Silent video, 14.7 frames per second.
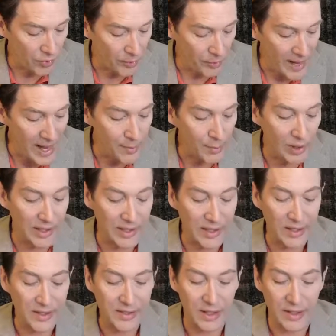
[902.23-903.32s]
the Bible
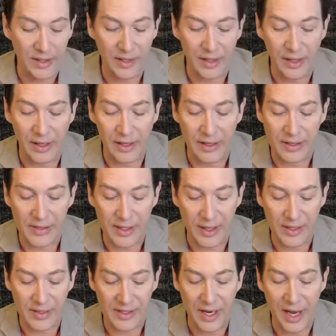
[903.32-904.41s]
is
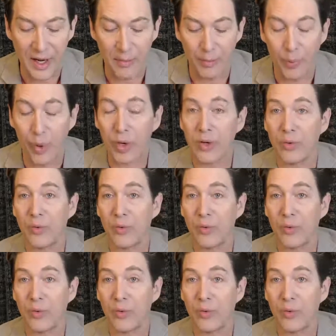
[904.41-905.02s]
not a book